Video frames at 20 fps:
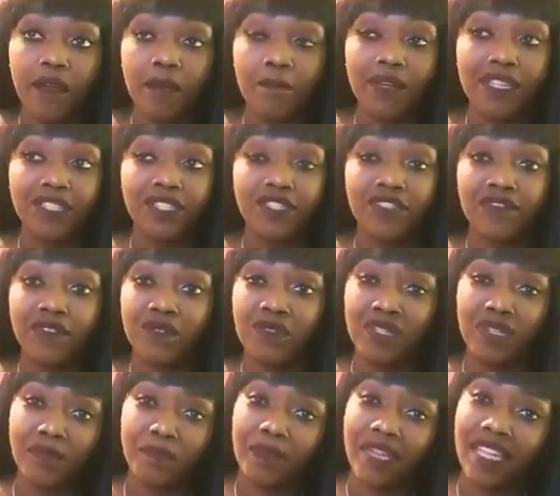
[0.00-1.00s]
not sure if it was
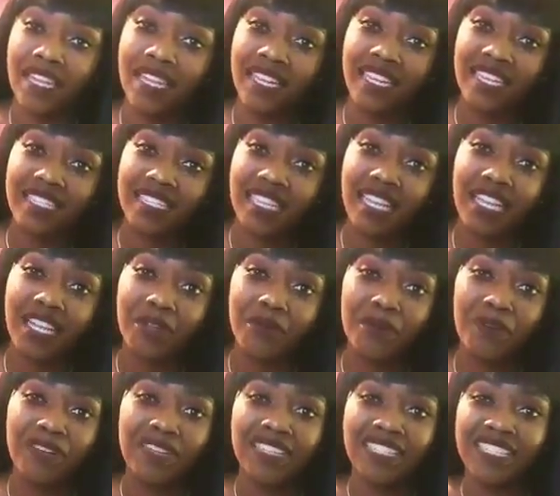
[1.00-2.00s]
a panic attack
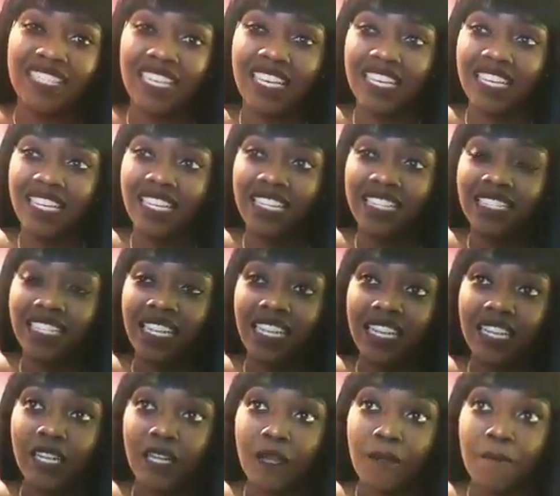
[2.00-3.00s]
or an anxiety
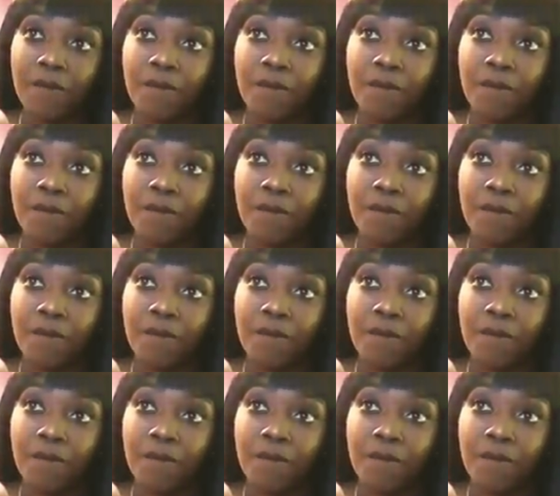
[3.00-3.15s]
attack.